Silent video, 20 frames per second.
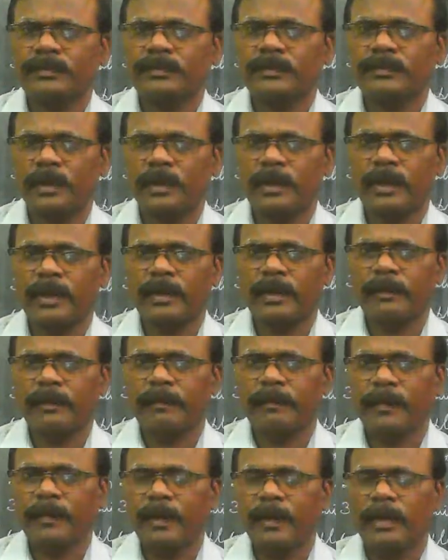Okay,
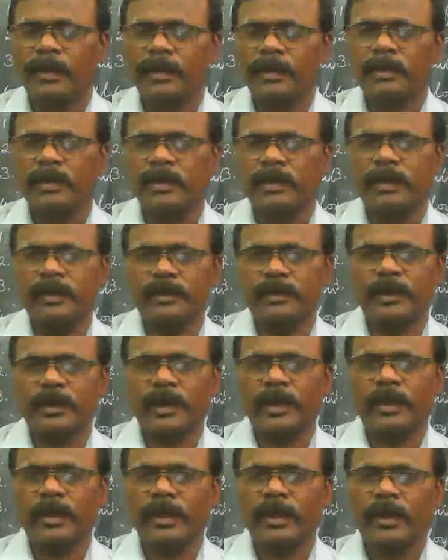you
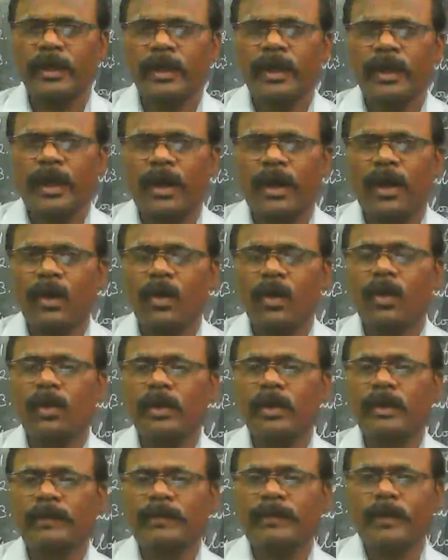see
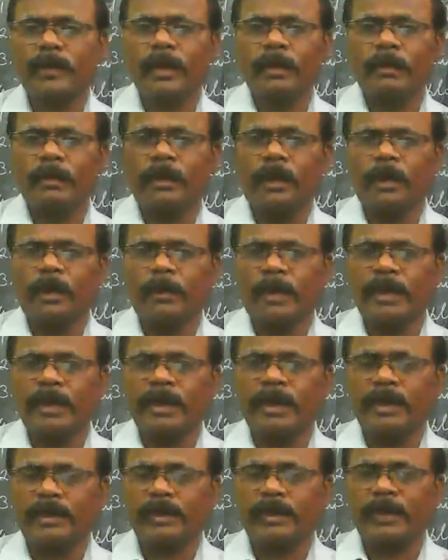how the full
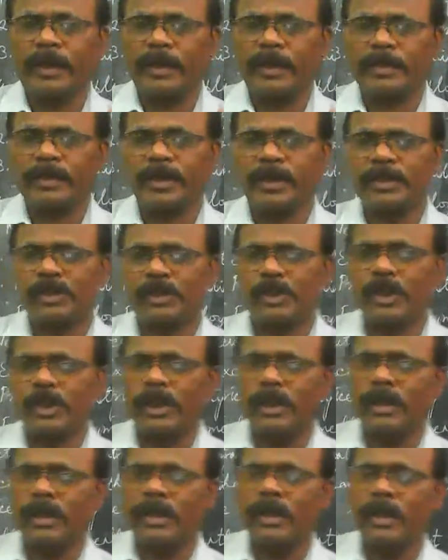employment is very
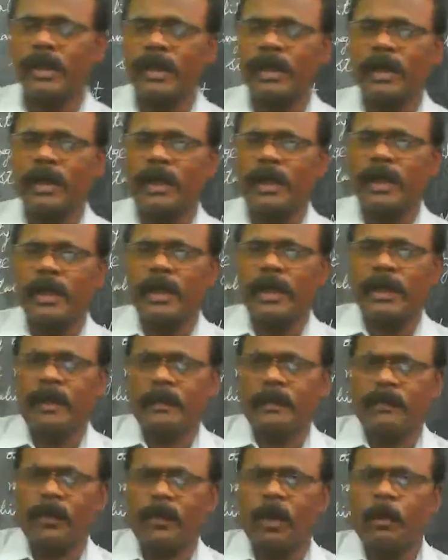essential
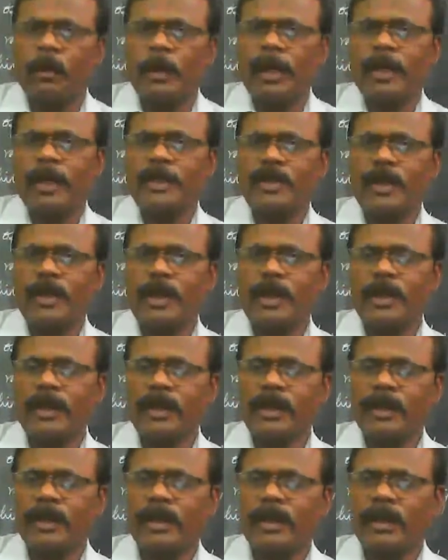in
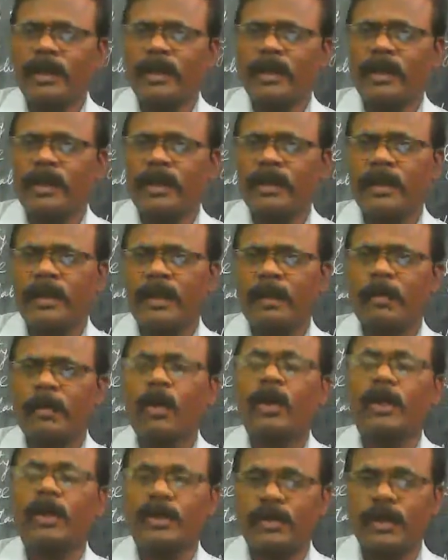formulating the
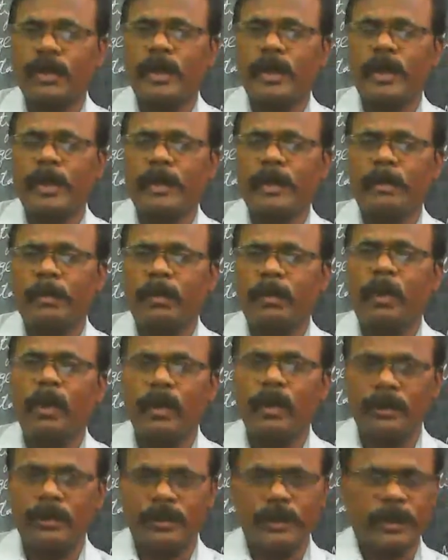monetary
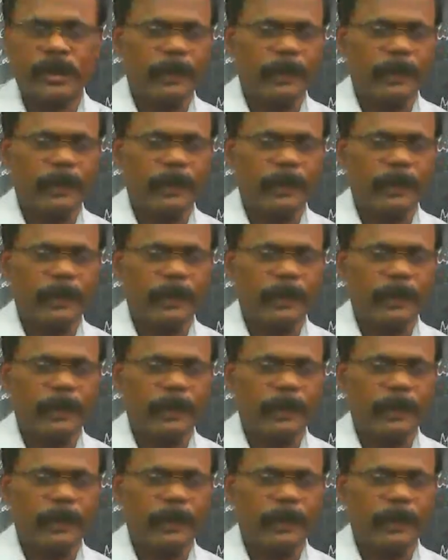policy.